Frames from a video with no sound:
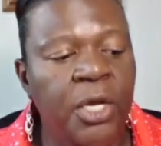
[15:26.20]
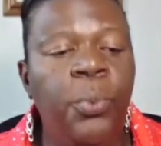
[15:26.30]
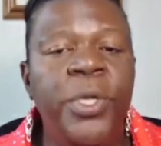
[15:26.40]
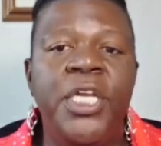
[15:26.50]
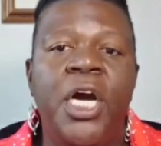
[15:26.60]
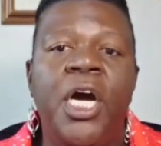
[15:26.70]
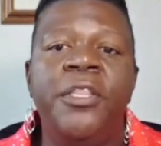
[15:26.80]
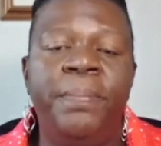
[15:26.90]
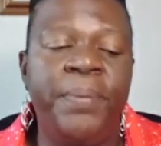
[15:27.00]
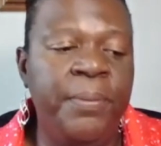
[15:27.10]
when the
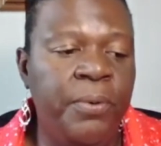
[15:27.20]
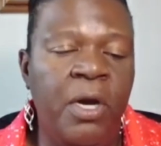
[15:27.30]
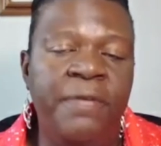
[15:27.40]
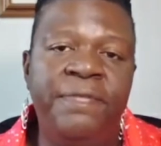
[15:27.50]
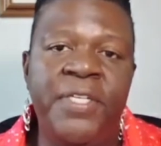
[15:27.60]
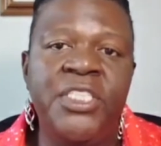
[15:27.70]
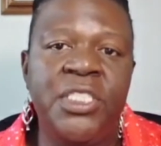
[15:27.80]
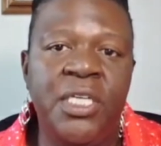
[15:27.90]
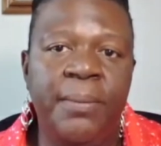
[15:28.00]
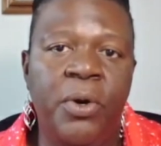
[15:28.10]
other people are
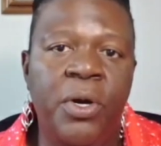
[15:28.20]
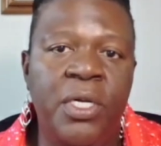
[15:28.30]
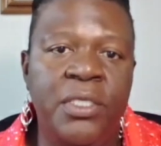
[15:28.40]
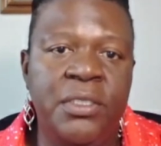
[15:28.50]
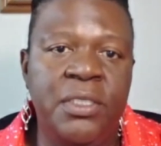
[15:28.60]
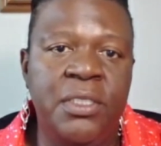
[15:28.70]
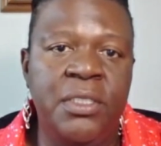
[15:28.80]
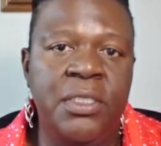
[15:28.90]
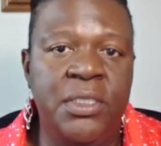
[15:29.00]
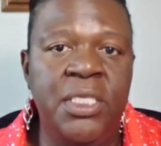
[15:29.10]
finishing up on
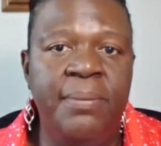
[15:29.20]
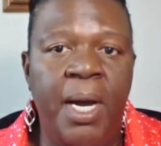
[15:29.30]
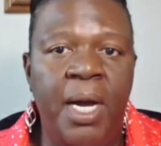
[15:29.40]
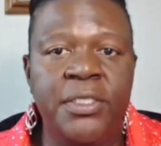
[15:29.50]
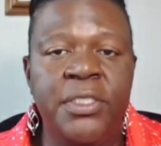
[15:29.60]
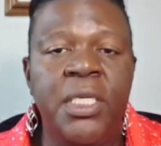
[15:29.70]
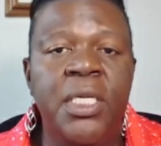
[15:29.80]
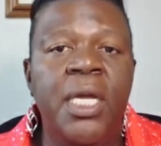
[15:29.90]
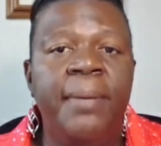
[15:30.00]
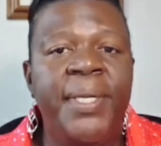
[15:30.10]
the tee box.
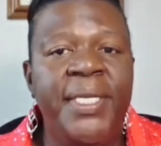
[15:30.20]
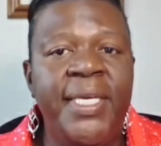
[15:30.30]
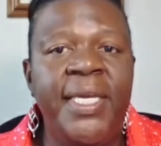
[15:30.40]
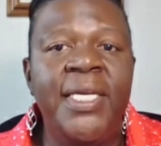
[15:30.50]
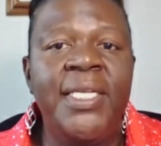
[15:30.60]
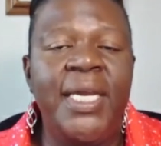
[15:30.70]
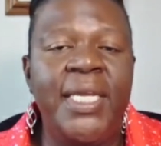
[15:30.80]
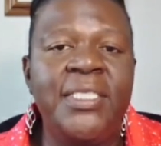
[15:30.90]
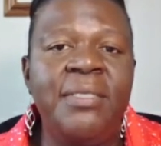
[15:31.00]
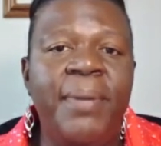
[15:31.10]
But again,
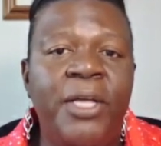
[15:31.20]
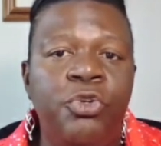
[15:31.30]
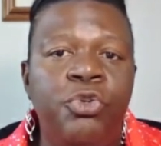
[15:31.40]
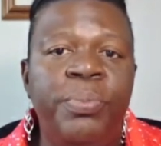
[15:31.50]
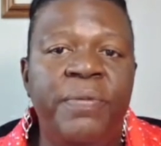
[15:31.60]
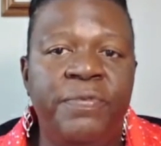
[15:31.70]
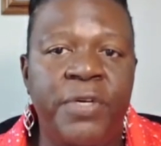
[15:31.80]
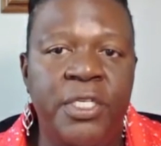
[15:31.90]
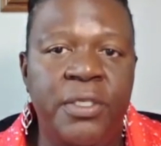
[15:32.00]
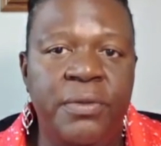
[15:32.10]
it is about the group in
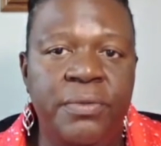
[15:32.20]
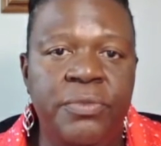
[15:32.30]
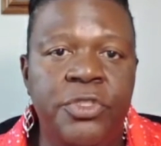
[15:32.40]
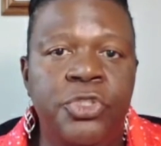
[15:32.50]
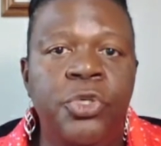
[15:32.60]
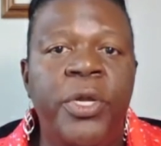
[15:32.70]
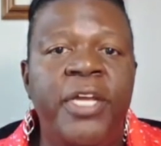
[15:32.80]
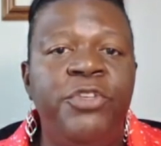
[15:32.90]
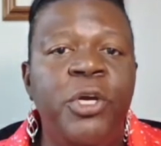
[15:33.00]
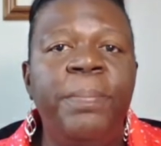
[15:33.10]
front of you. So
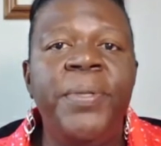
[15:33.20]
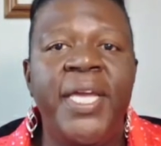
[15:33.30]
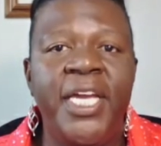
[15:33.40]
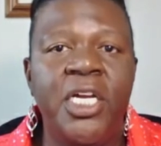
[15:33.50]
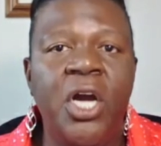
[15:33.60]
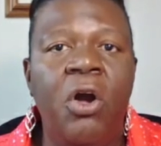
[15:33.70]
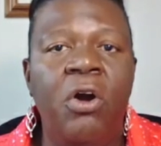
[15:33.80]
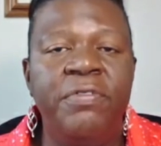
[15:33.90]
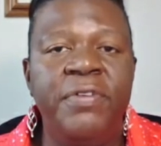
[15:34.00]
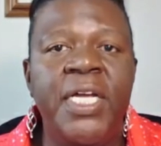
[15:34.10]
if you're playing
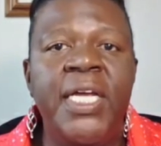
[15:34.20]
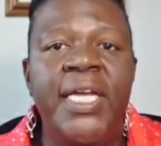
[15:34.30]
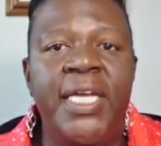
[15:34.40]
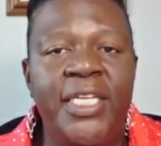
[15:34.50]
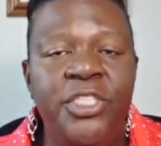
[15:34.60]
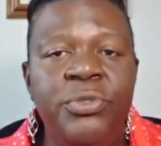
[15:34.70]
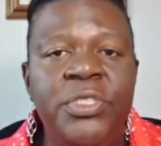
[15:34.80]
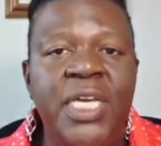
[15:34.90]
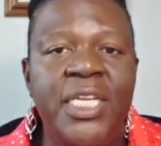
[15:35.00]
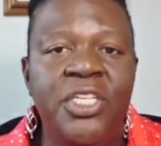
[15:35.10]
golf and you
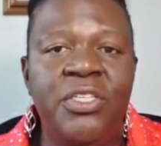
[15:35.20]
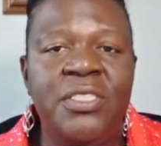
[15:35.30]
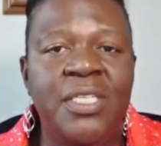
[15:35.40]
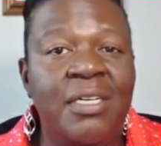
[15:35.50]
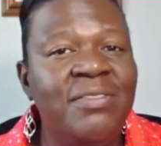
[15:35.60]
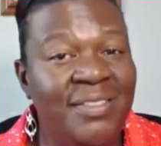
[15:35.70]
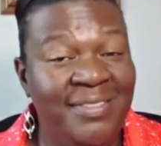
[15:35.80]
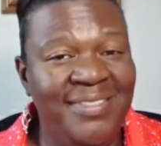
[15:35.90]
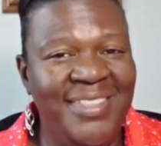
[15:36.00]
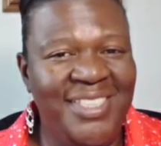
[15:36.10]
say to yourself,
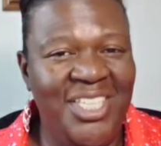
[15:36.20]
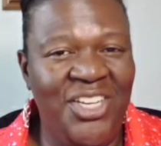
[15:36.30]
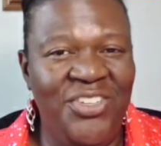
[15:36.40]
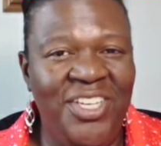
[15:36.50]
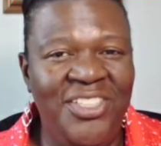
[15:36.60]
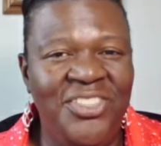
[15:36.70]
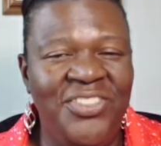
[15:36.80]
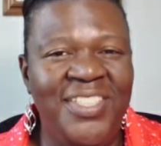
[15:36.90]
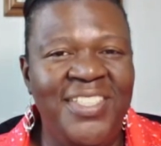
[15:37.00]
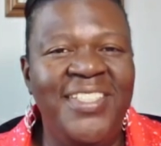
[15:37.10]
because y'all know y'all do
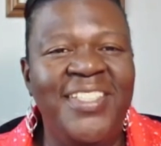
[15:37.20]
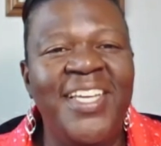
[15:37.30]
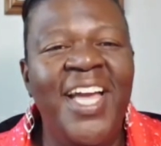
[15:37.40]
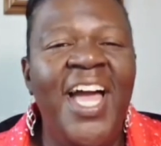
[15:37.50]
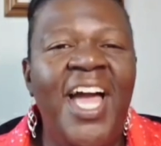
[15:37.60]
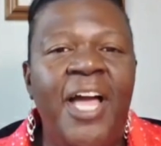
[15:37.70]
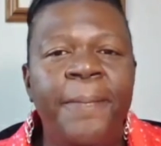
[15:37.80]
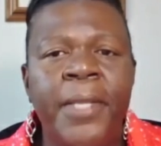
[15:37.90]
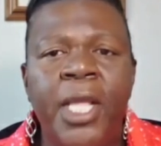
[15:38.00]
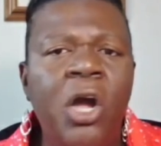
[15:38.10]
it,
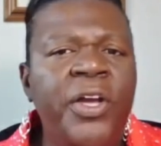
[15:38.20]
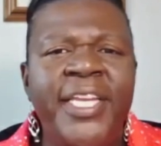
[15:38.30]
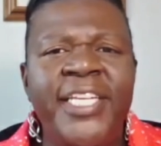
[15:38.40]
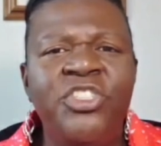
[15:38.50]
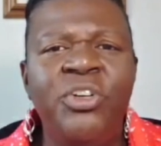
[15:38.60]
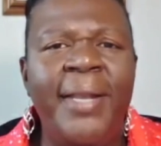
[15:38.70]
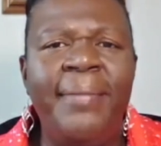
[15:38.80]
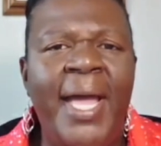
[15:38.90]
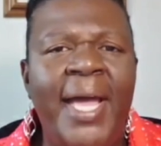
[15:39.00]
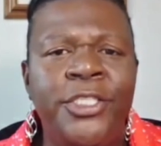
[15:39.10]
oh yeah, there's nobody
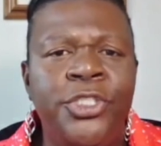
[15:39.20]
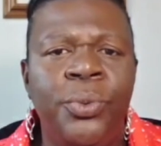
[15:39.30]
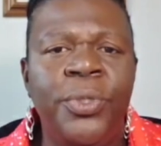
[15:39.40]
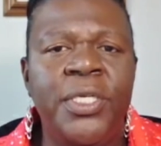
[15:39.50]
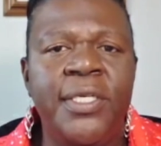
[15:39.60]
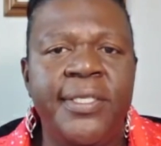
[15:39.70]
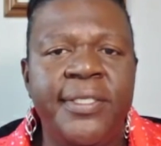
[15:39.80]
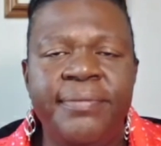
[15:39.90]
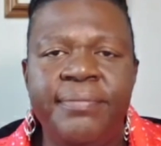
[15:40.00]
behind us, so we're good.